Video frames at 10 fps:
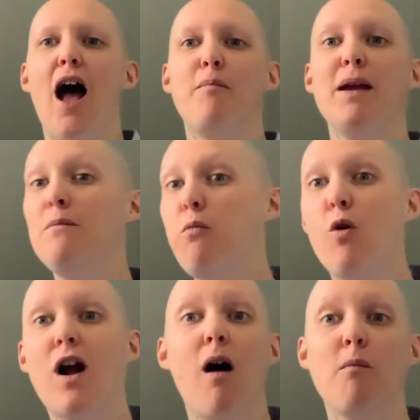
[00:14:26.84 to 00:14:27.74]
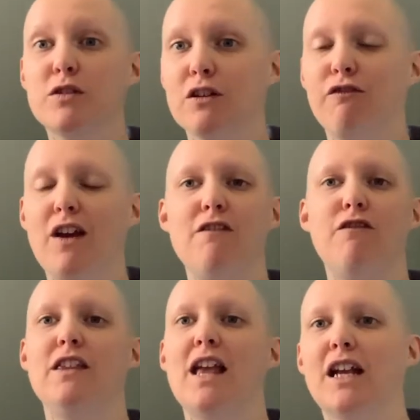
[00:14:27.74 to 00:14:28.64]
people come to faith
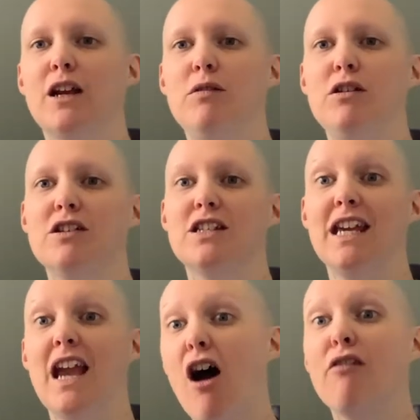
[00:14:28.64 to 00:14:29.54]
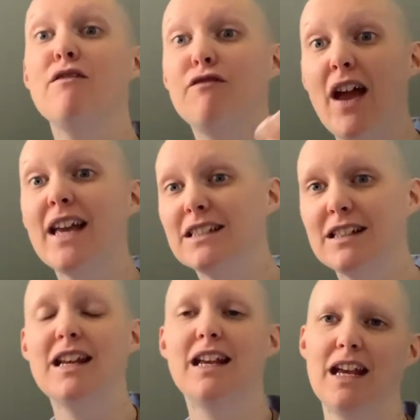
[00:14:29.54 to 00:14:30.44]
in their community are
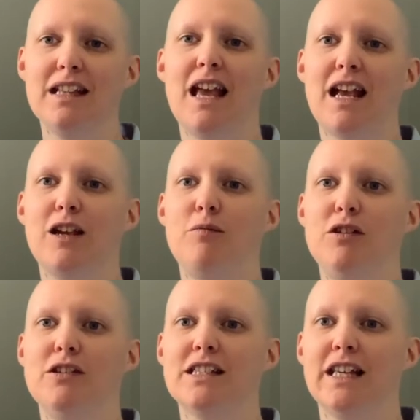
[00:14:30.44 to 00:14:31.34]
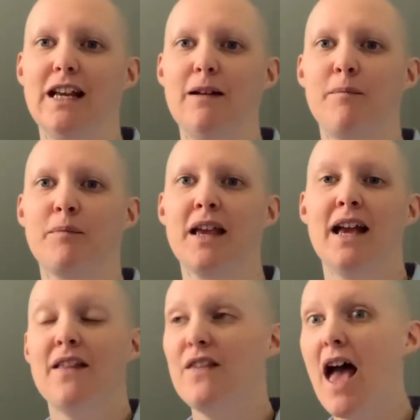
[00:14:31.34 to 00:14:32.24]
investing in their community.
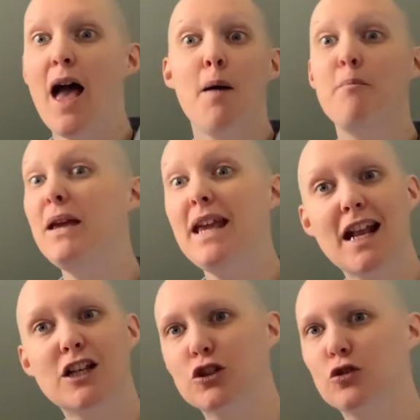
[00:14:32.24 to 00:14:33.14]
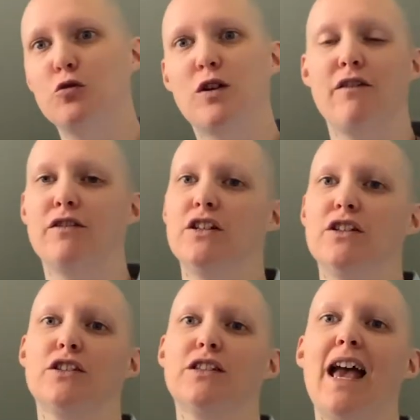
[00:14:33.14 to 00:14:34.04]
They're being school
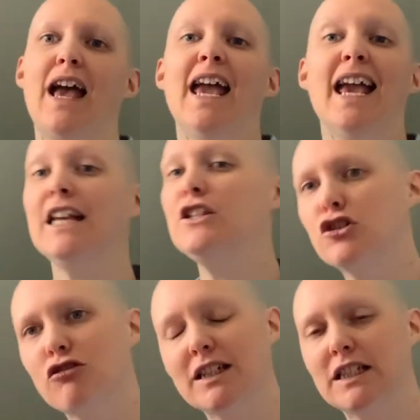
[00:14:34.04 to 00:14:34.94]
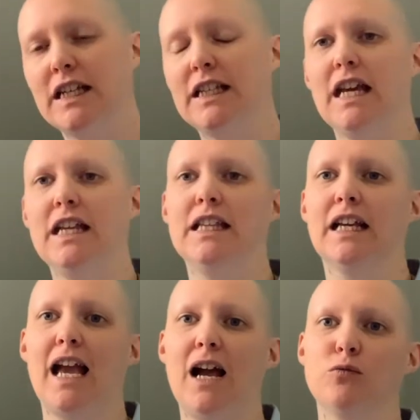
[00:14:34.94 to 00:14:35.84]
governors. They're interested in the
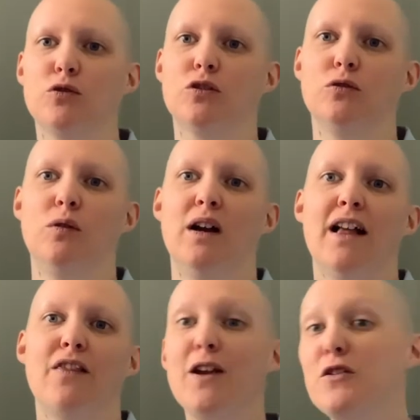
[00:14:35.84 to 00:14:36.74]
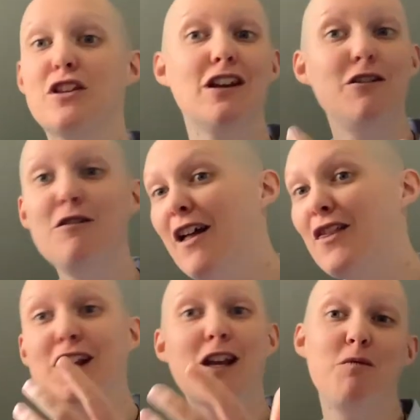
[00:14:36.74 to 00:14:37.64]
council. They do the
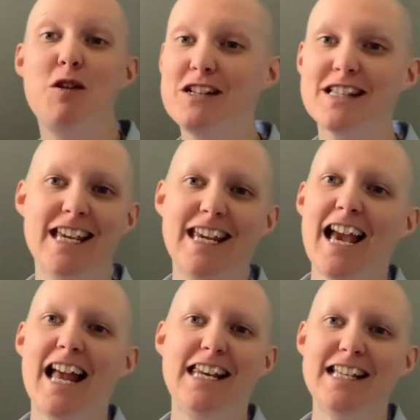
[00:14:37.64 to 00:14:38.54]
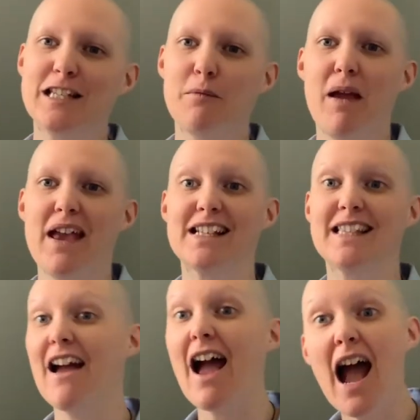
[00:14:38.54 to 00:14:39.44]
community litter picks.
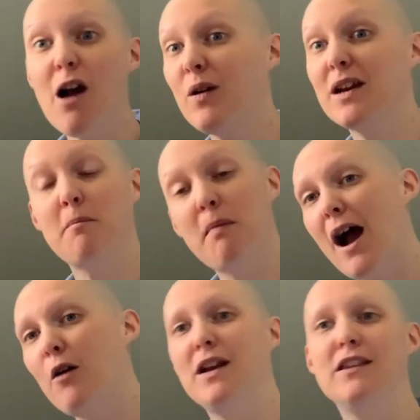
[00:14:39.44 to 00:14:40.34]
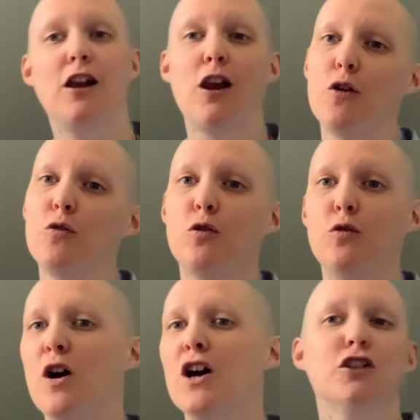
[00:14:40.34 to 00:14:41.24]
They're out and about in the
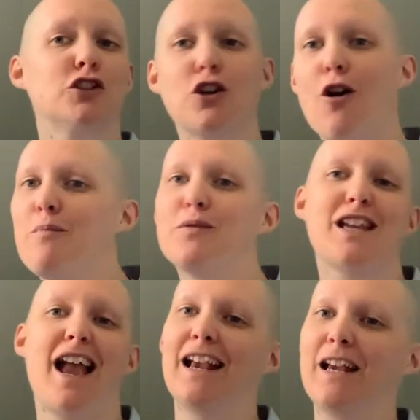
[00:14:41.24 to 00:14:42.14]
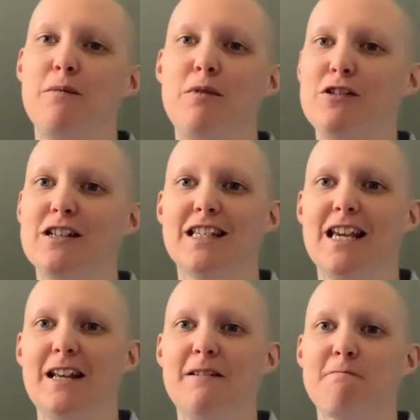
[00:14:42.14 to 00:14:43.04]
local shops and
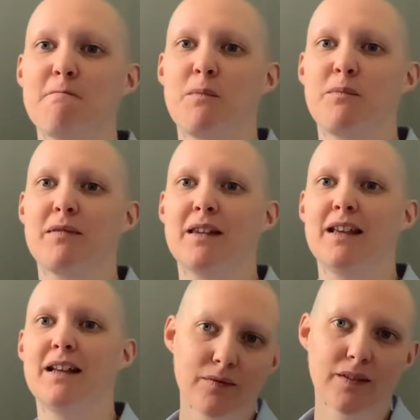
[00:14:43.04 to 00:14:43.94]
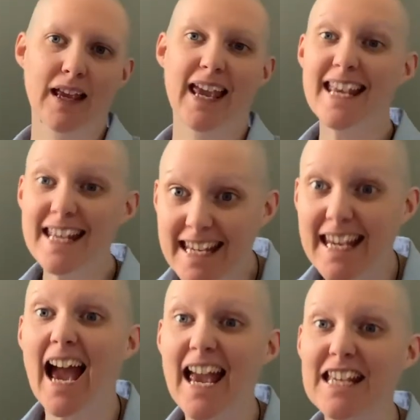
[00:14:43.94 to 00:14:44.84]
community.
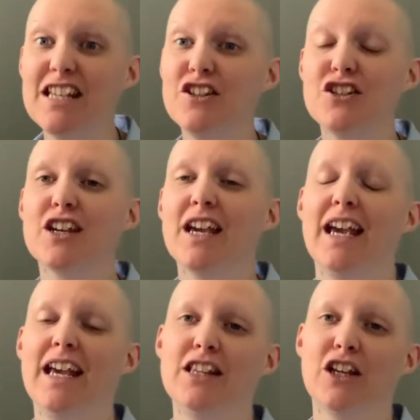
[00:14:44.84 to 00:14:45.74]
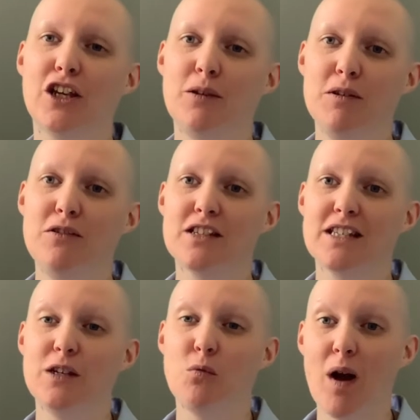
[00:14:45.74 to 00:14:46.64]
Engage in the
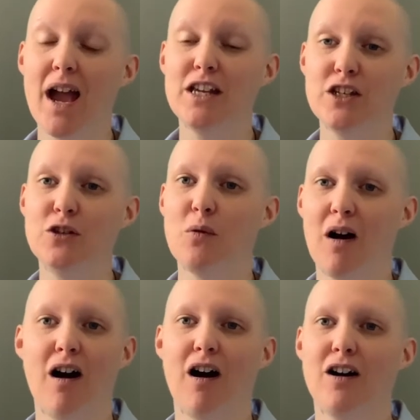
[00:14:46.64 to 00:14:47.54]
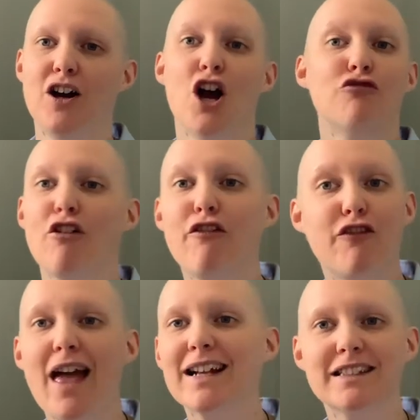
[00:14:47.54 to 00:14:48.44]
community where you are,
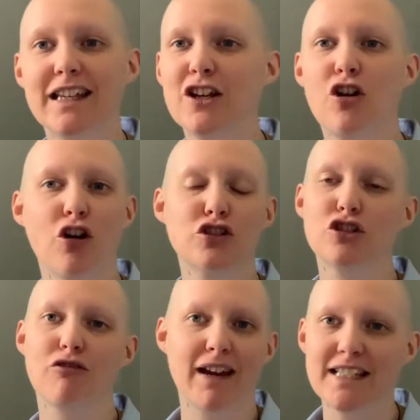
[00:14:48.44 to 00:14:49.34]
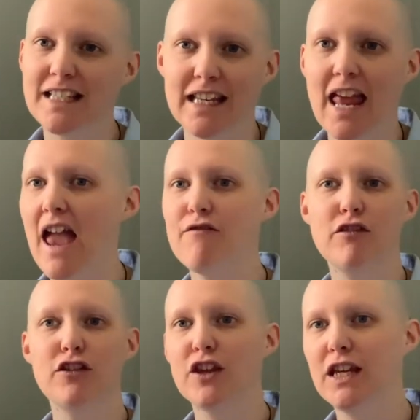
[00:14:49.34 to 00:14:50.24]
reflecting God's grace in
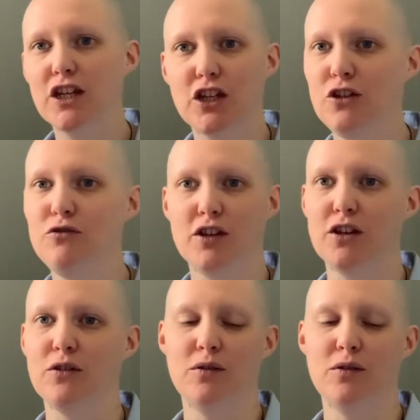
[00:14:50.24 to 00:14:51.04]
everything you do.